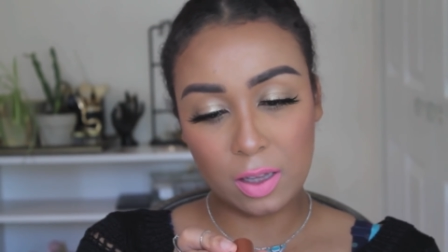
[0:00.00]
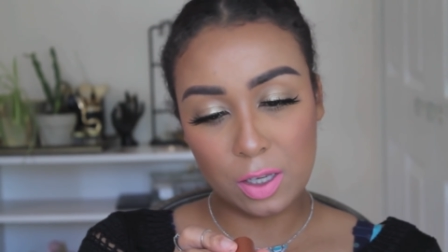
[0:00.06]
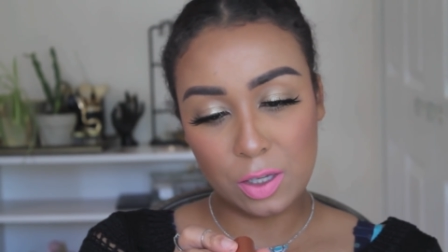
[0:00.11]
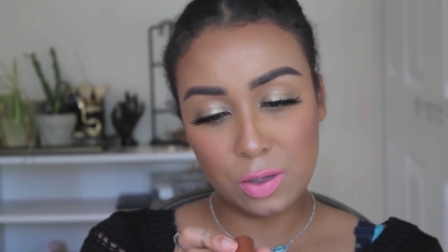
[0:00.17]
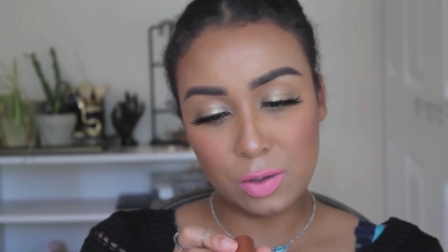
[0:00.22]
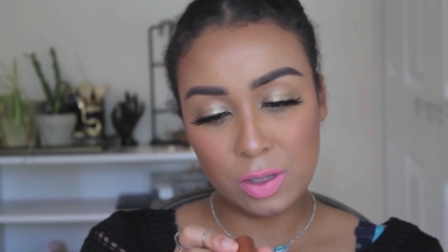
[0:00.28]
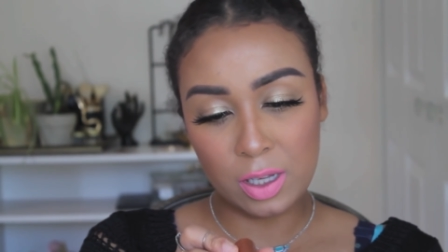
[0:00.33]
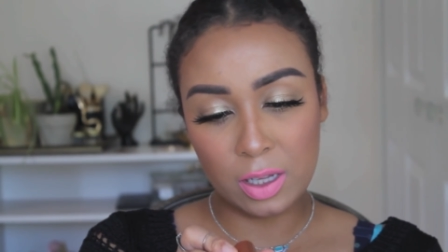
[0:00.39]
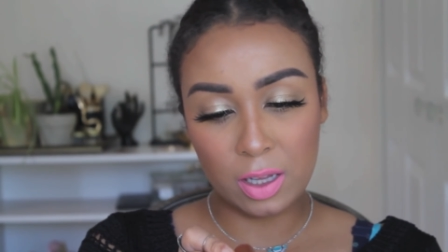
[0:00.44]

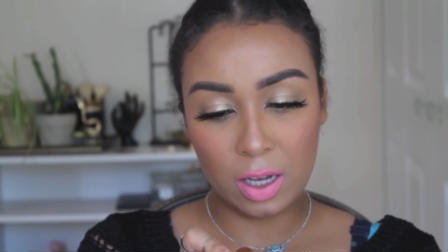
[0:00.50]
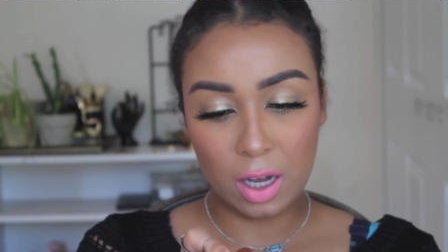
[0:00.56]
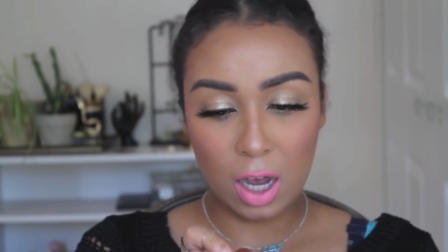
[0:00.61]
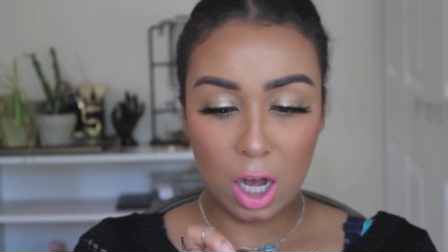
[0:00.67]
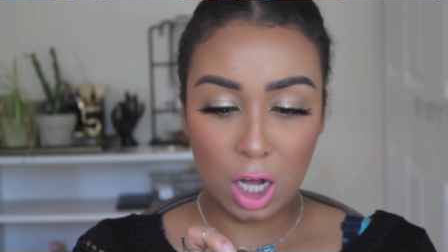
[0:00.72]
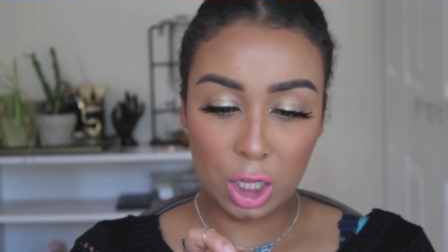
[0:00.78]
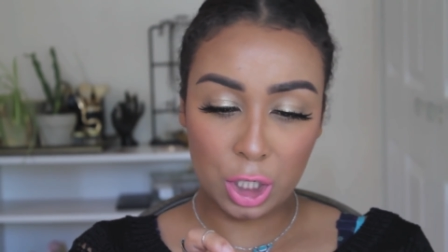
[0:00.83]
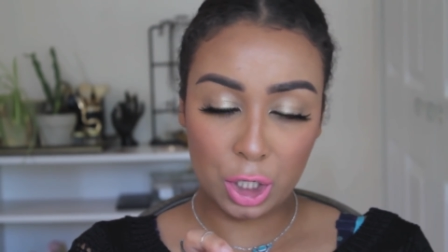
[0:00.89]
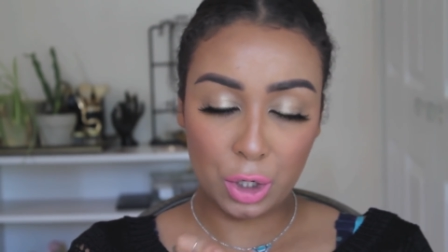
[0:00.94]
This was in the
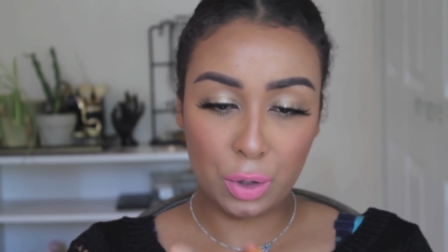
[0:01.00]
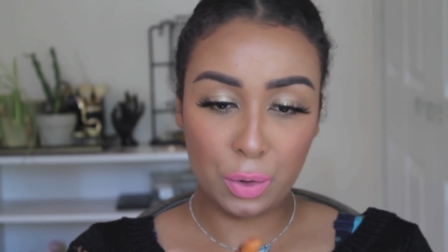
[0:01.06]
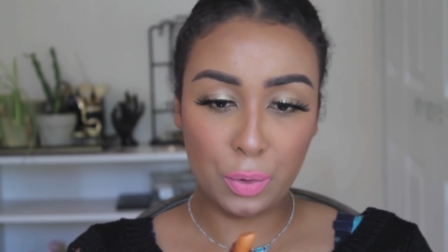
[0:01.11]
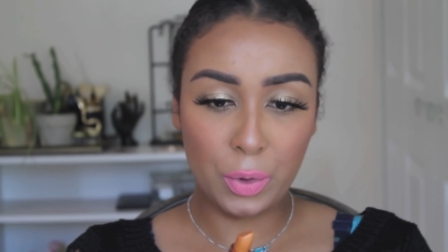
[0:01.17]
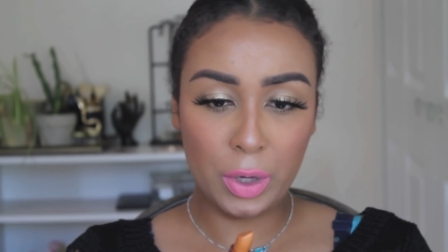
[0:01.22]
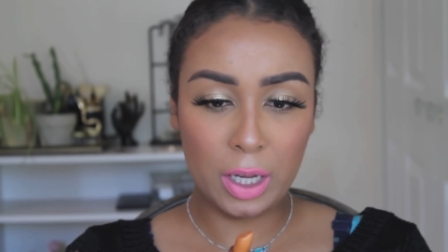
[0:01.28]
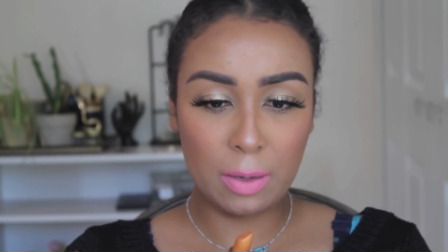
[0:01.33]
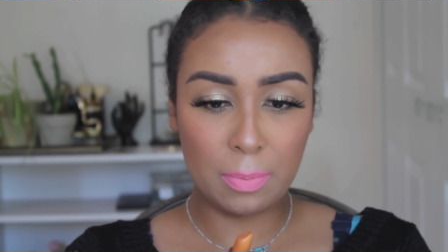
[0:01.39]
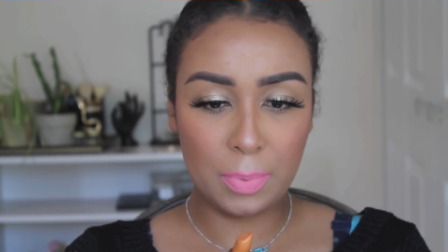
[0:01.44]
color
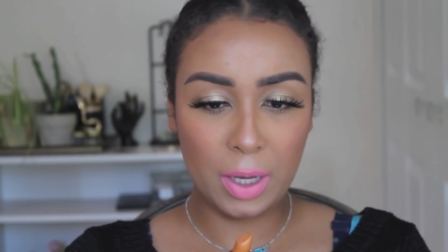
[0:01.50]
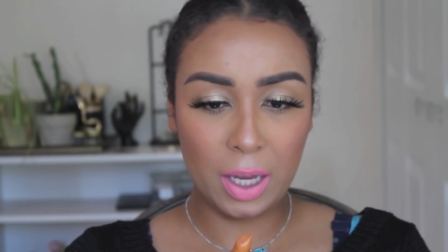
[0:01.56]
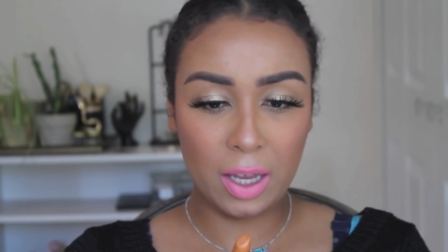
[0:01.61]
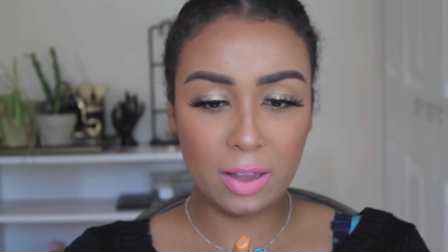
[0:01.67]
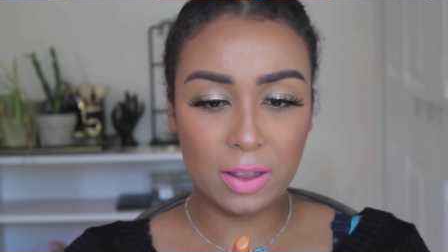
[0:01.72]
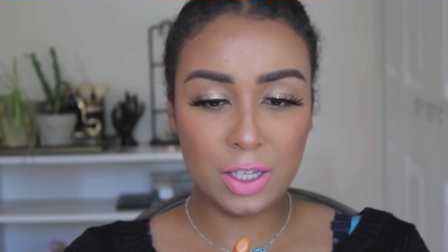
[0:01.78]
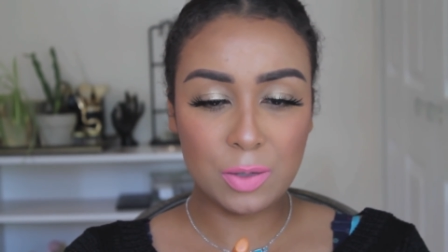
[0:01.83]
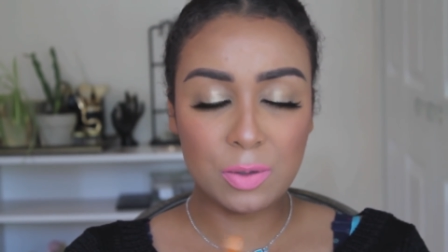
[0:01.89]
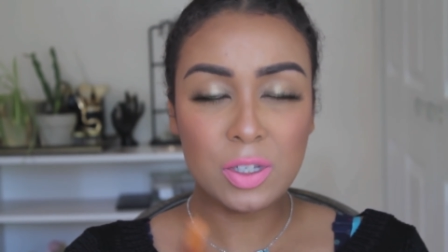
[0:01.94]
Queen
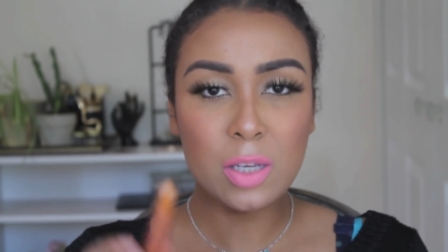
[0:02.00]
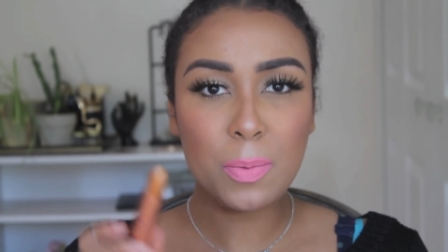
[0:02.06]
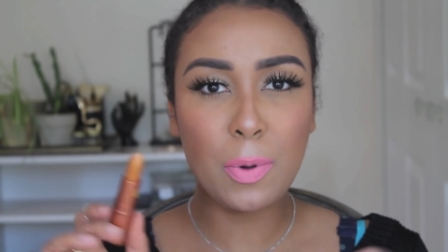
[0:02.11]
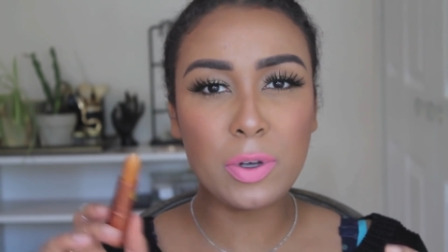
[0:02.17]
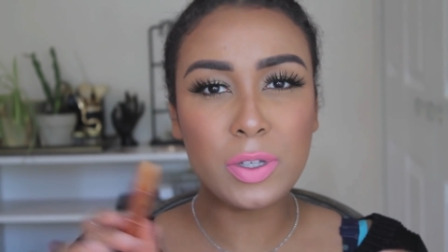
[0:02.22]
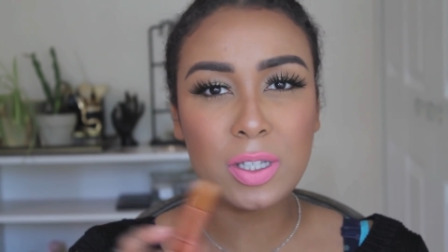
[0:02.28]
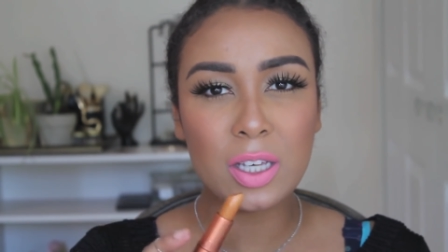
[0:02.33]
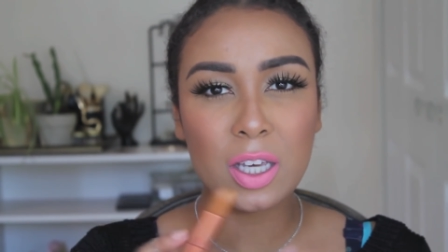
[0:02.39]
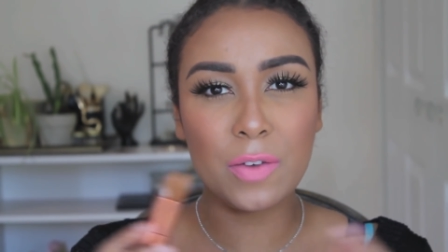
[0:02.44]
Bee. This one's
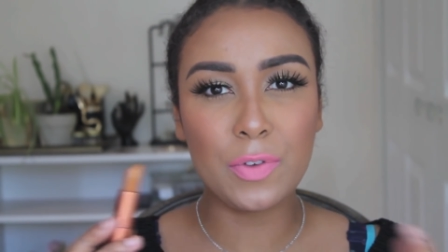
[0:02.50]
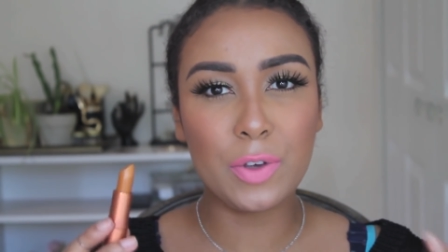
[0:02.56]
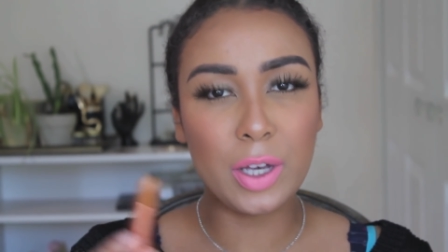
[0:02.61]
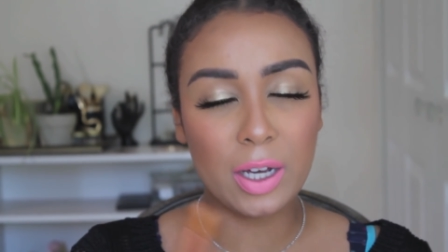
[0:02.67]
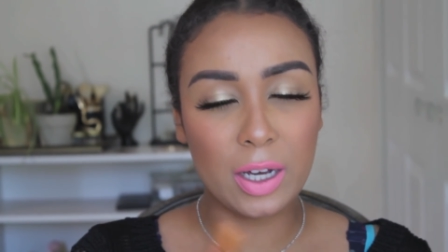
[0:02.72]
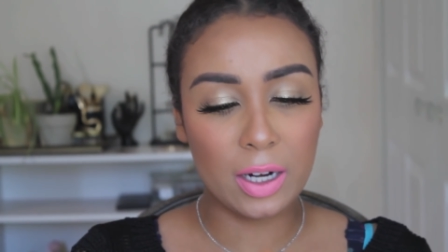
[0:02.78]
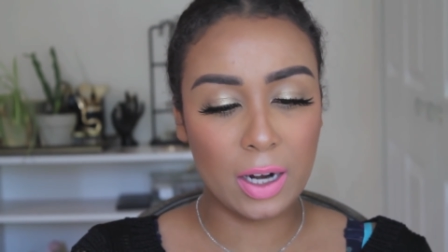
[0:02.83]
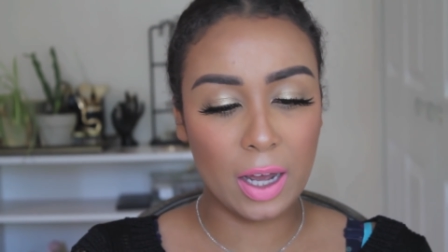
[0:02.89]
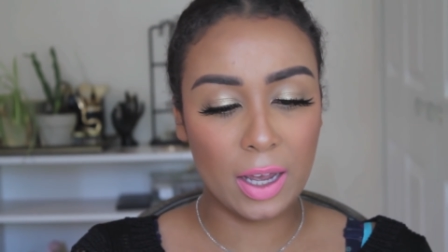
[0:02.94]
supposed to give you
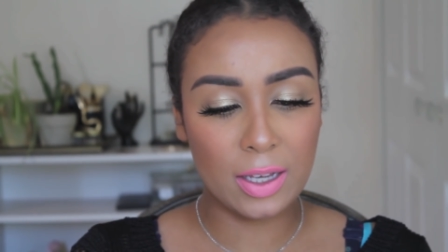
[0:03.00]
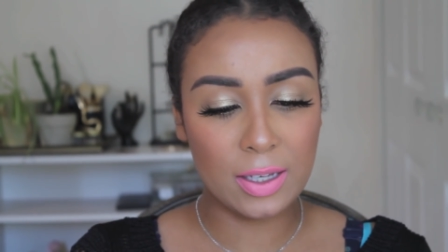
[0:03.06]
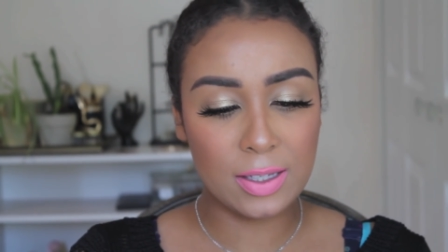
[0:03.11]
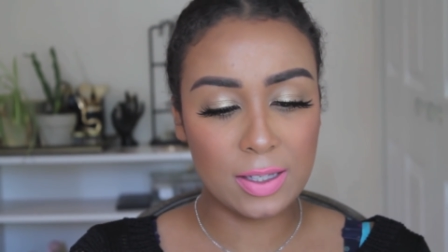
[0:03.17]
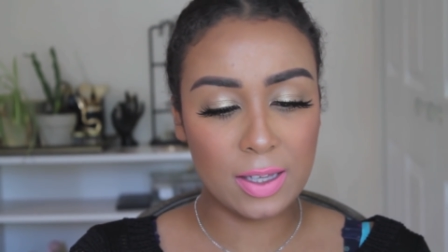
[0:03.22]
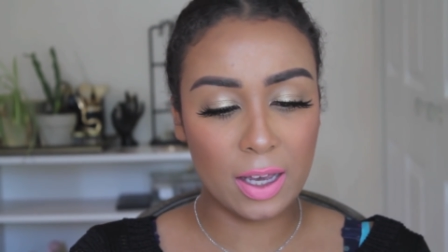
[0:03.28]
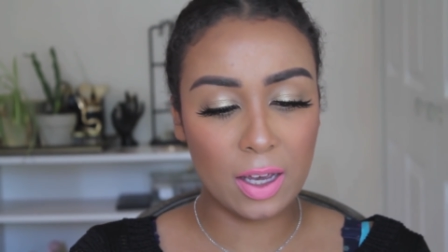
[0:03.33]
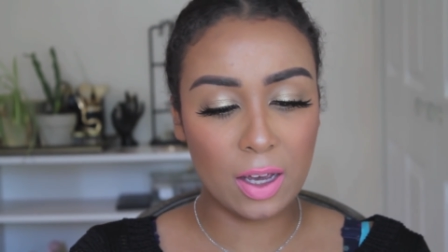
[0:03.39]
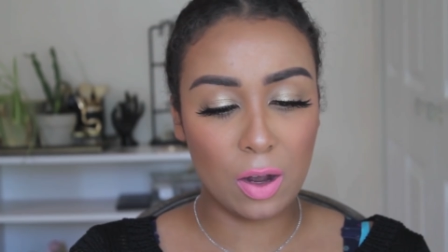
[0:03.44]
like a
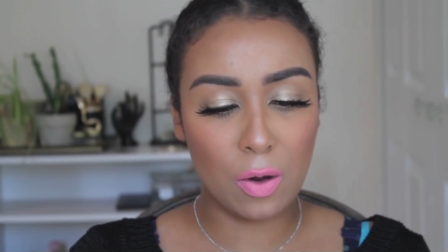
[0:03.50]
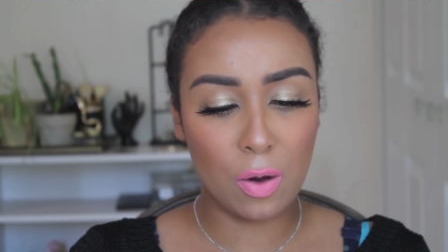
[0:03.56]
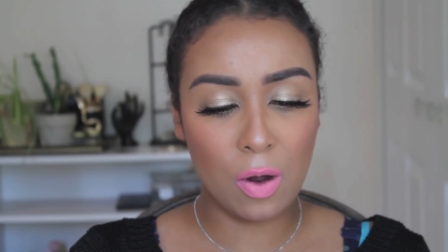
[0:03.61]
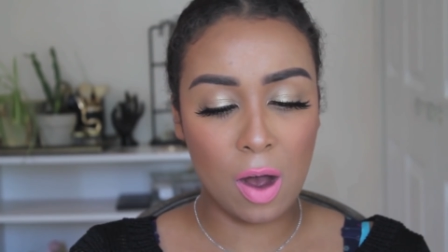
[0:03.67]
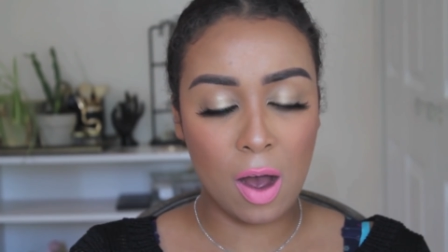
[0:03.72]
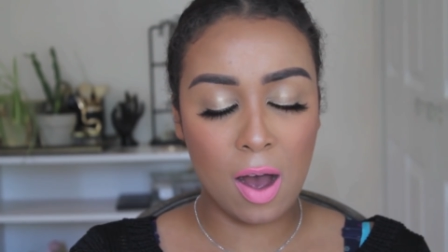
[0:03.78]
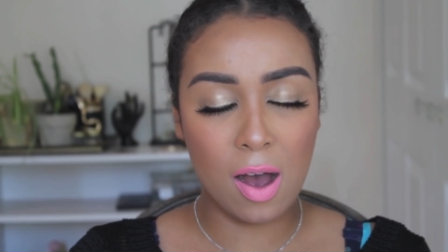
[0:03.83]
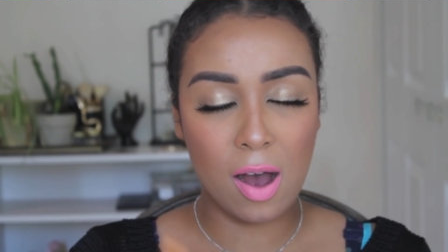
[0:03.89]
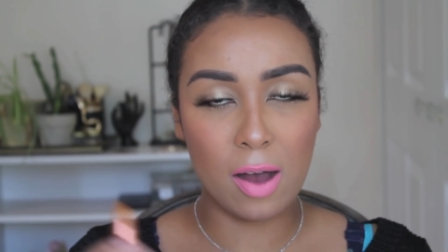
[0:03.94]
nice like
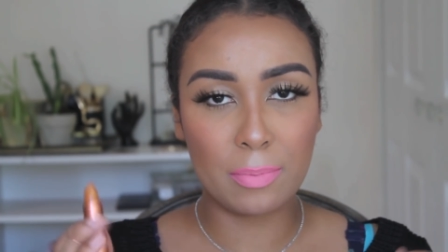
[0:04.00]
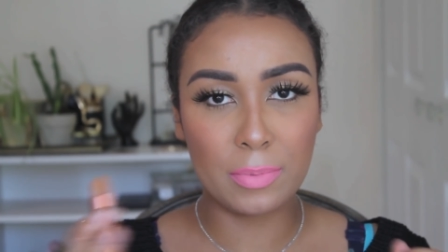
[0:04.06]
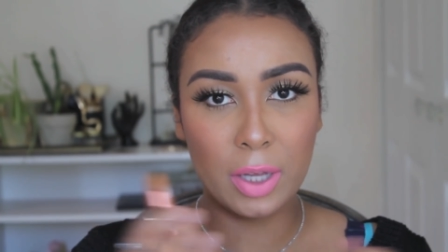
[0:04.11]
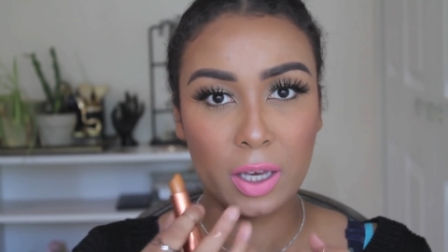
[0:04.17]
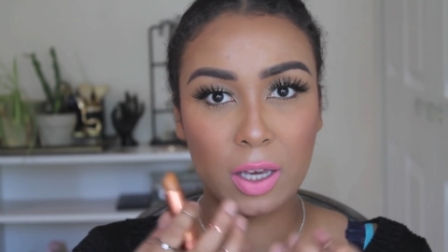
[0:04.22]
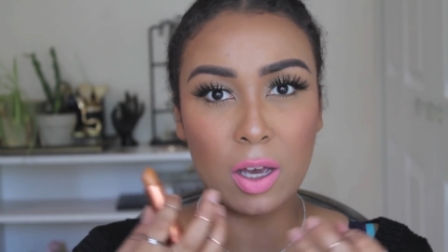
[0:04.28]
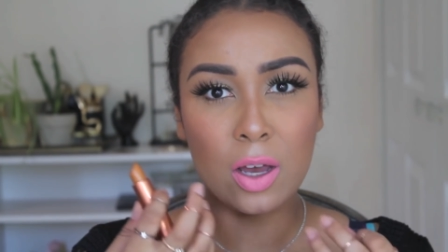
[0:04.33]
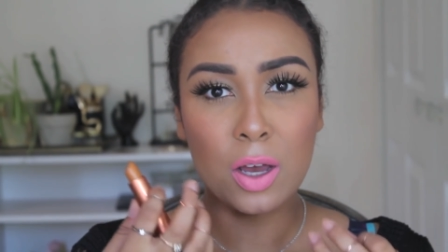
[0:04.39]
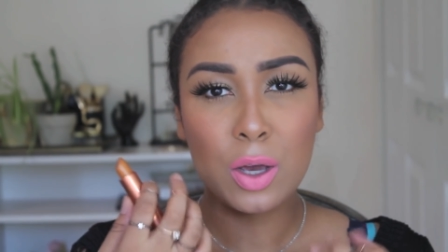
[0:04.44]
um, like